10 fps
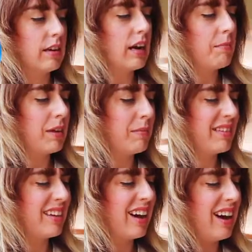God, Mom,
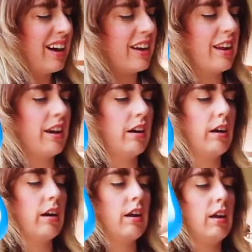it's hot in here.